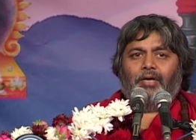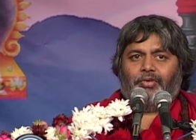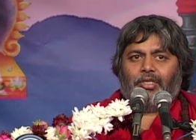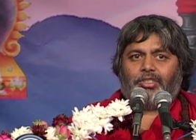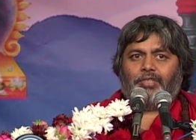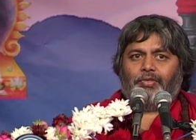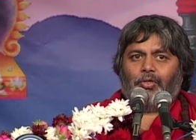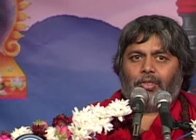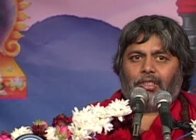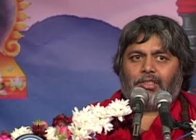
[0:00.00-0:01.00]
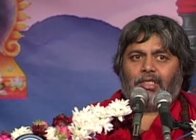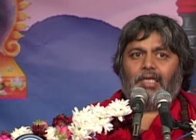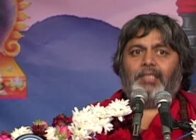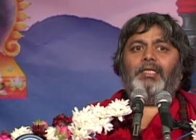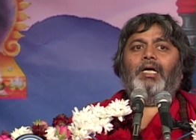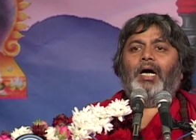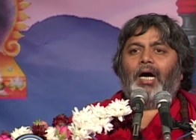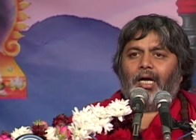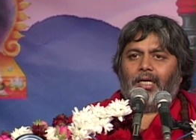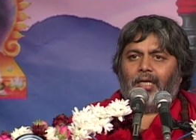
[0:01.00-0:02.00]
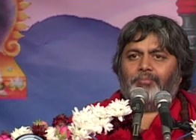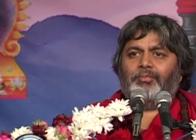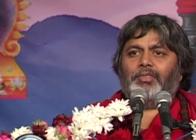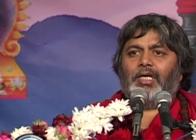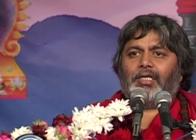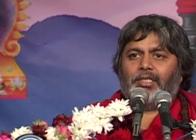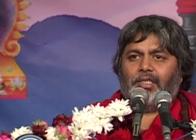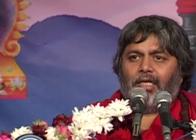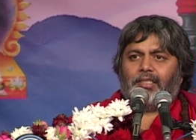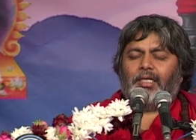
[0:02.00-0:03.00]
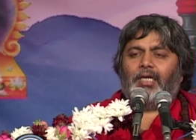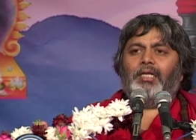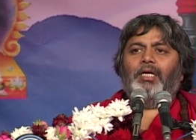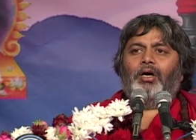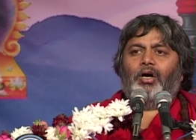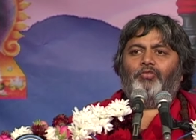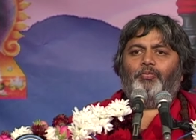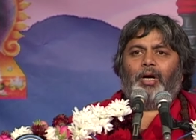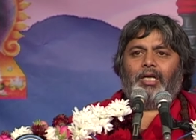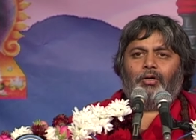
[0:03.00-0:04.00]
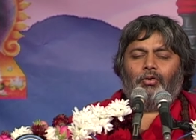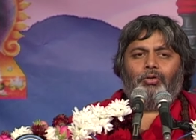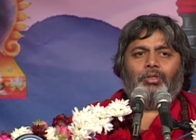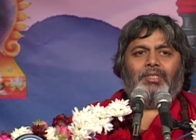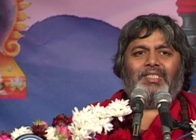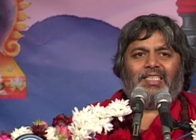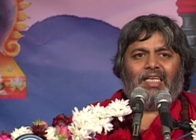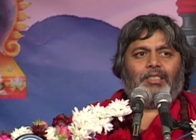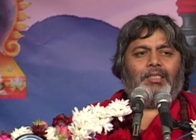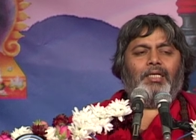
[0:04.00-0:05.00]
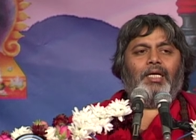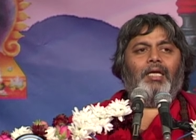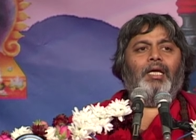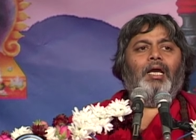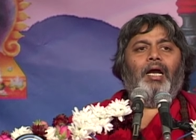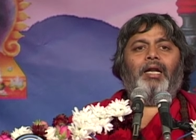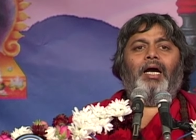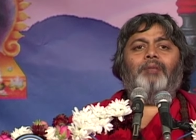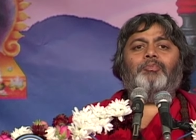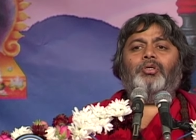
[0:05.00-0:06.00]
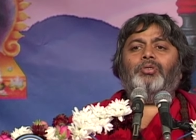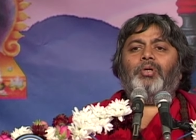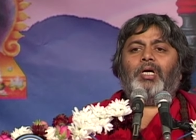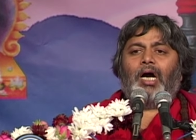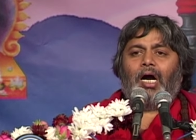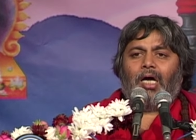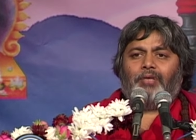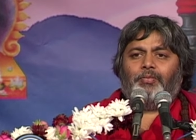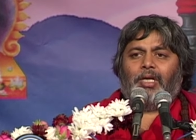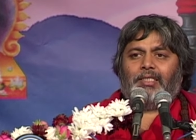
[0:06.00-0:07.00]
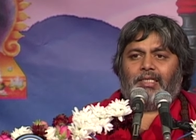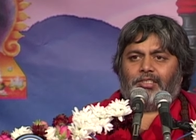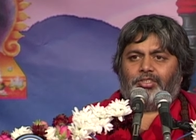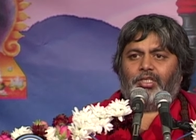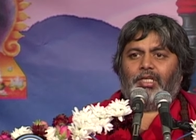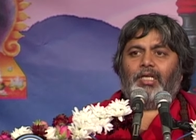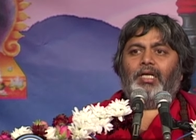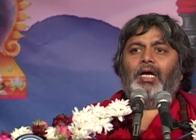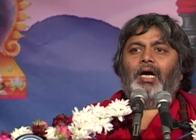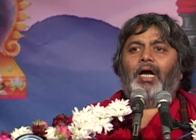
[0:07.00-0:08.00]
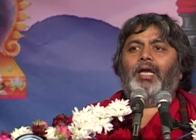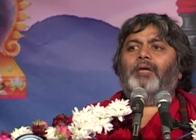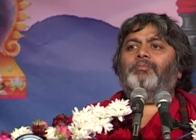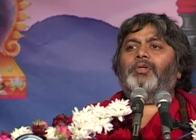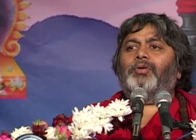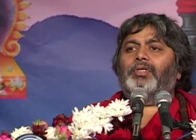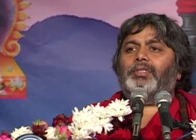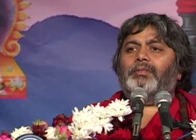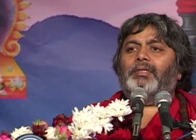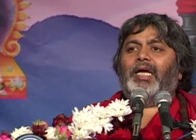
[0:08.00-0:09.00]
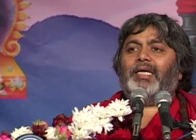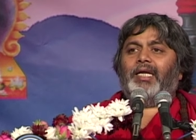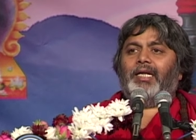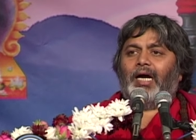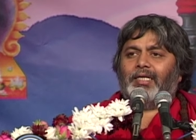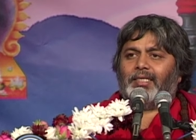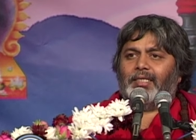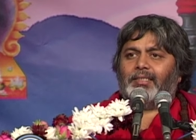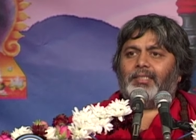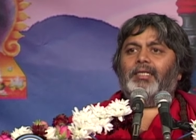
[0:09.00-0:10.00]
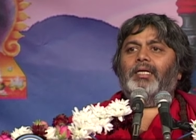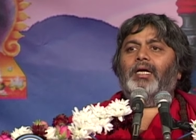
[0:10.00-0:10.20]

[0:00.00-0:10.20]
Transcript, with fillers: Every Shiva Yogi says, I am the creator of my own destiny and I am going to carve my destiny. I am going to, like an artist,